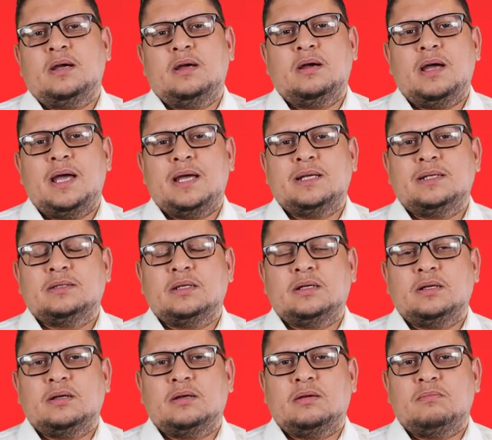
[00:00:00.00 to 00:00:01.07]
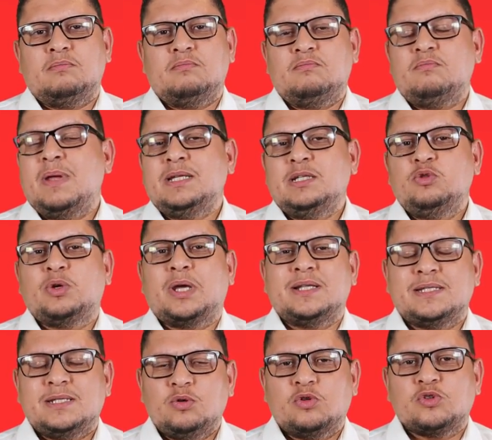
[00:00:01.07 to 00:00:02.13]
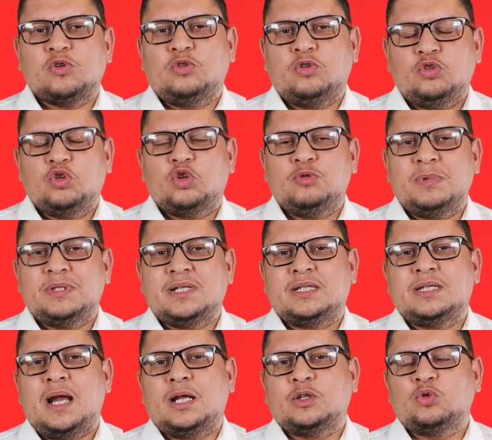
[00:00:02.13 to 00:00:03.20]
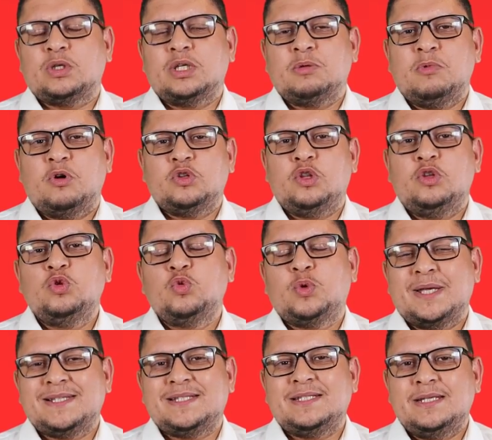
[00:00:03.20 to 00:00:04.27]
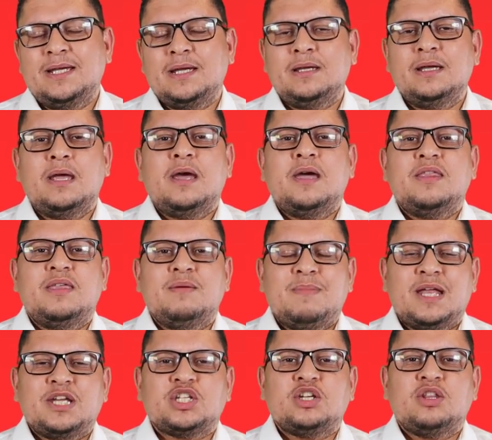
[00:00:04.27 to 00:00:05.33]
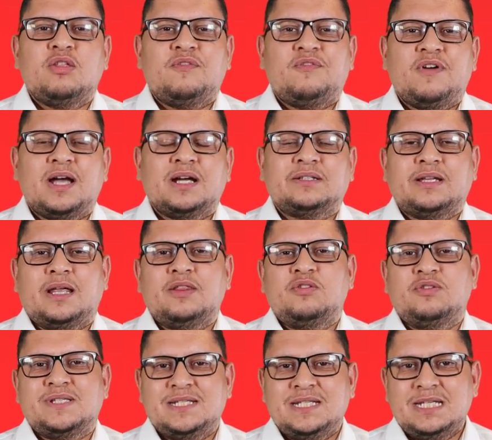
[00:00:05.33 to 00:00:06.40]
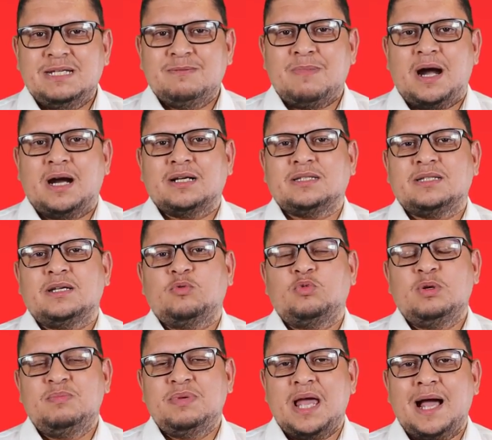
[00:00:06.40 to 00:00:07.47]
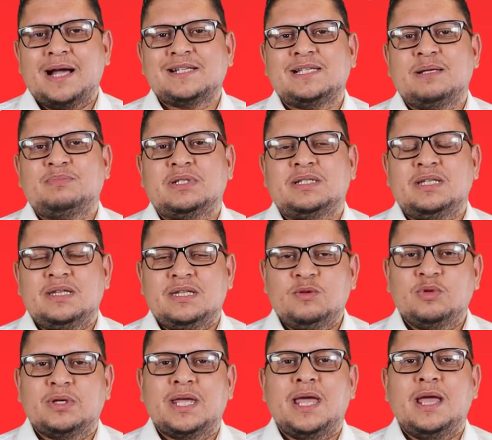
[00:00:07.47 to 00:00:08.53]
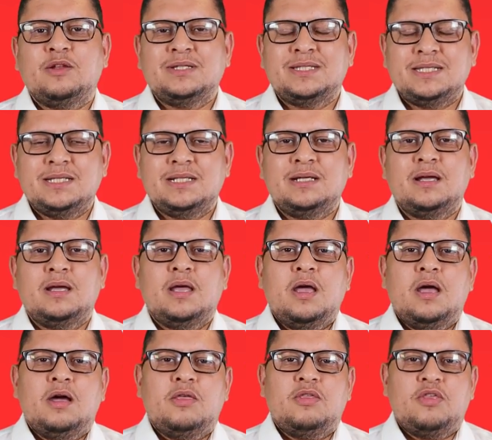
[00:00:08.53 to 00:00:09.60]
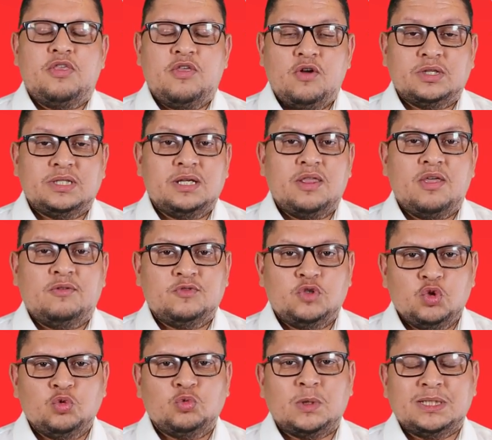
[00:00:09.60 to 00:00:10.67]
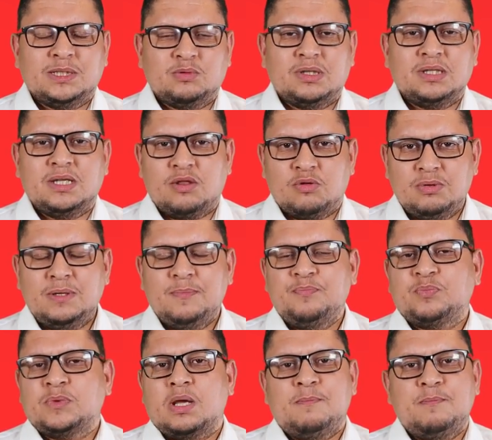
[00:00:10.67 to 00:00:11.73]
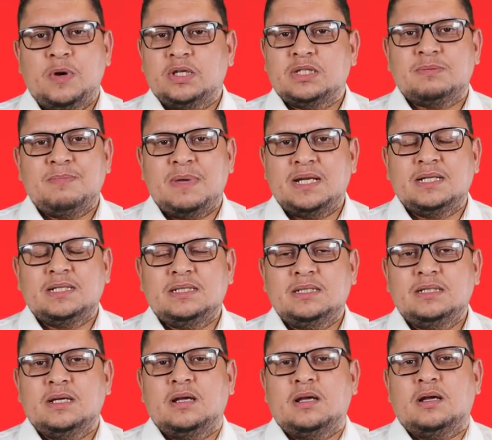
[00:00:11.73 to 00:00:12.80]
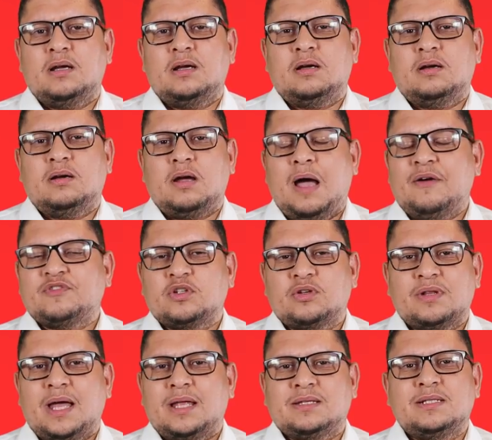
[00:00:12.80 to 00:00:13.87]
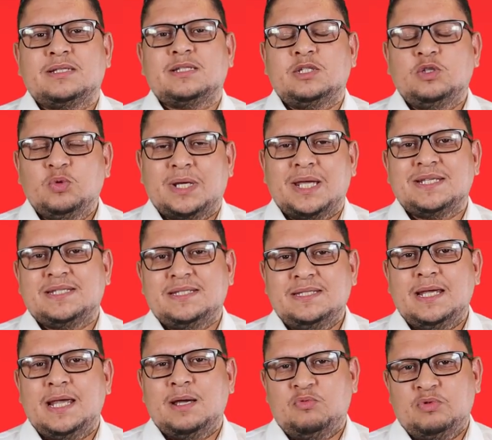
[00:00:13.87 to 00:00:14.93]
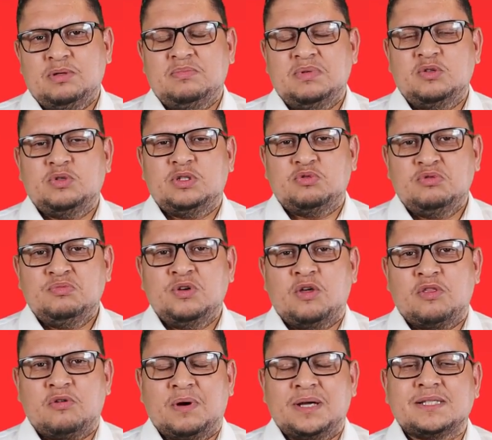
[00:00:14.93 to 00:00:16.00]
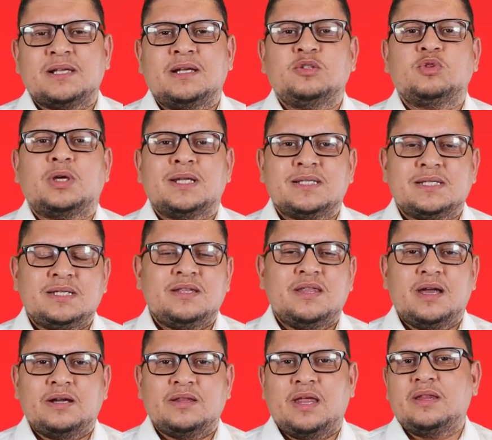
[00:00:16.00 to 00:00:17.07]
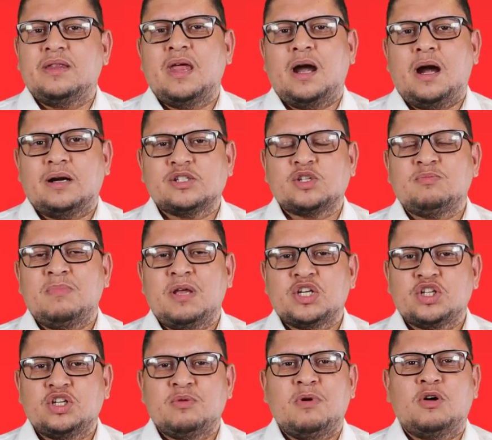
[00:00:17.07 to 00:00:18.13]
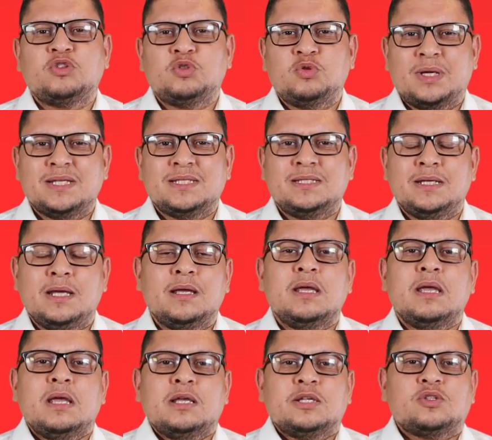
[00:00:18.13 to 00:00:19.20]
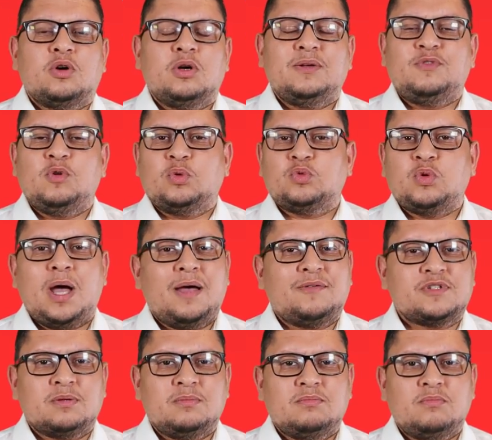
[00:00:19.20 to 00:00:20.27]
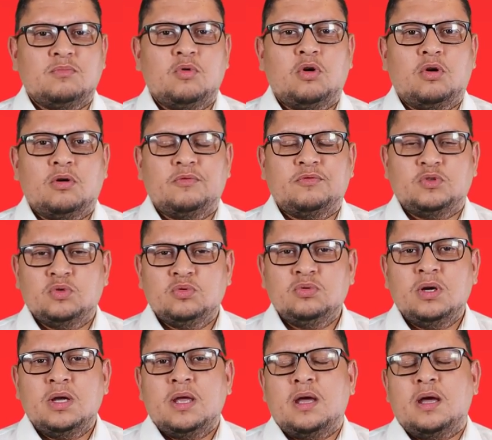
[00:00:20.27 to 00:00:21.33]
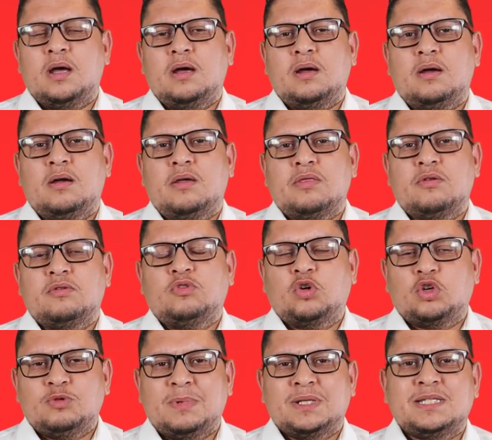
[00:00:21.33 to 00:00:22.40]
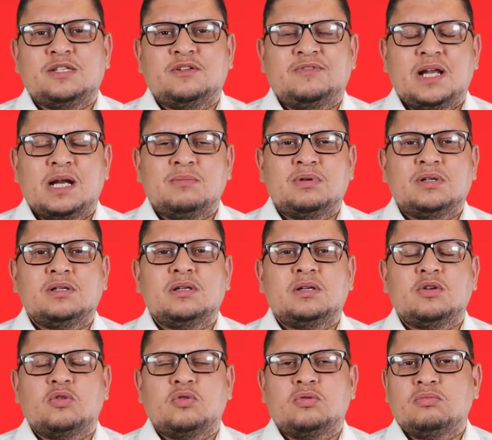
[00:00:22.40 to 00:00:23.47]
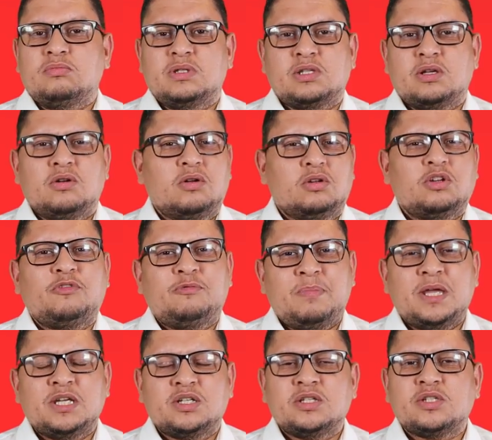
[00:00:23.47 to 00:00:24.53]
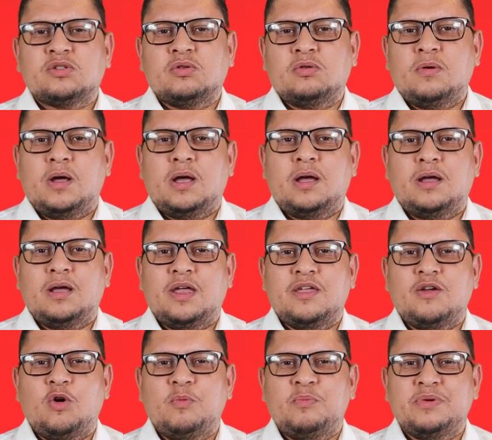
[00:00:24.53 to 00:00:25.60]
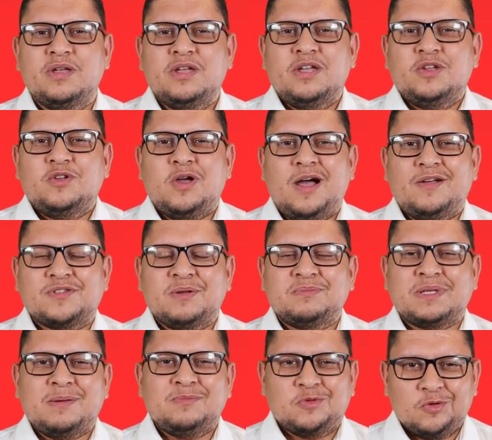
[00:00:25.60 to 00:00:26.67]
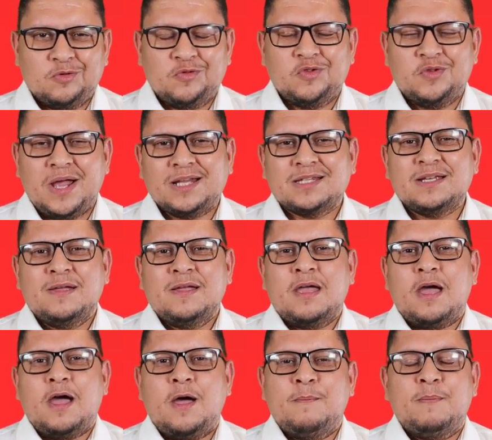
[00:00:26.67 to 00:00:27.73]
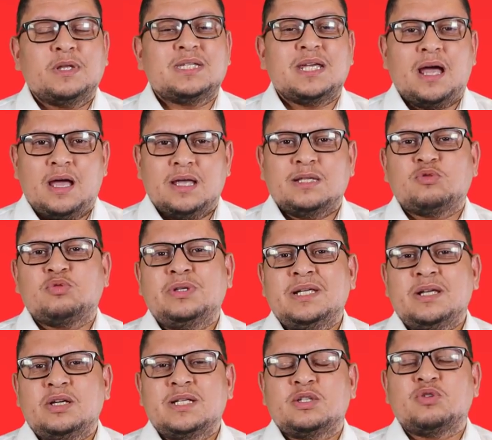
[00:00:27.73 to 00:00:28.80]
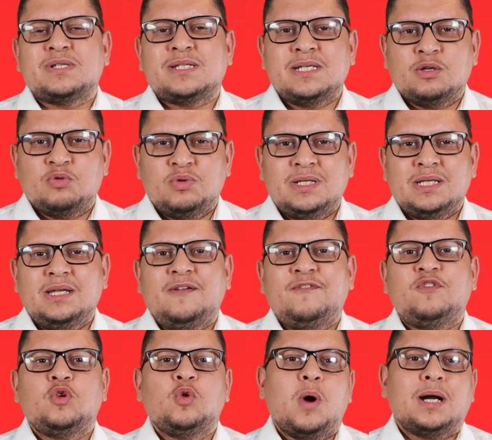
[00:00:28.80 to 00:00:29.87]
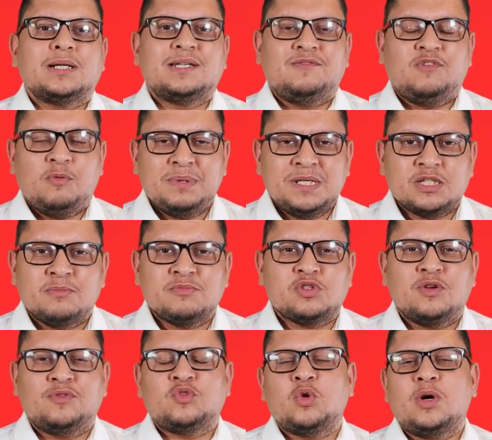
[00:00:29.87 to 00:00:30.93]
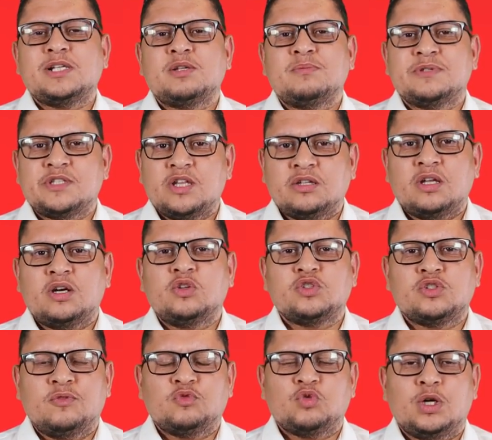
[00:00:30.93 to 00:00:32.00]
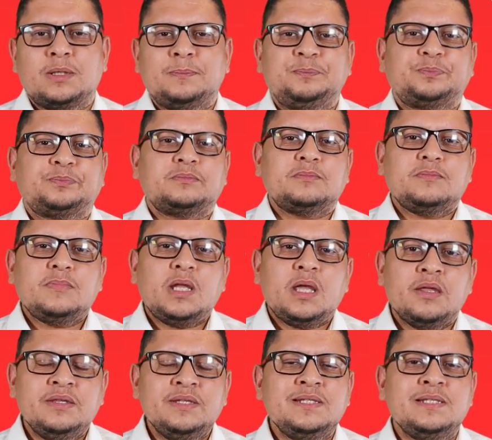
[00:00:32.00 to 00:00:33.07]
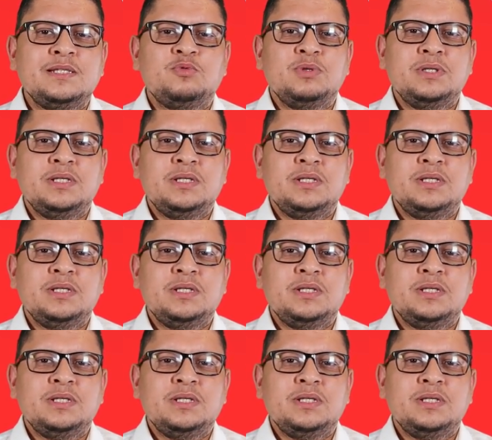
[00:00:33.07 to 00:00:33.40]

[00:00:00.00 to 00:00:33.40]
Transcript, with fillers: Uh, and um, you can see also on the document that they are talking about the UKCA, they mention the fact that the CE marked will be accepted in the UK until uh, the 30th of June 2023 but mainly uh, after that it's UKCA will be which will be authorized and you can see there that there are some mention about UKCA so if you want to have some more view uh, the document is available um, it's a lot of pages so uh, I hope you have some time to review that uh, but yeah it's really an interesting read if you are developing some software some standalone software this is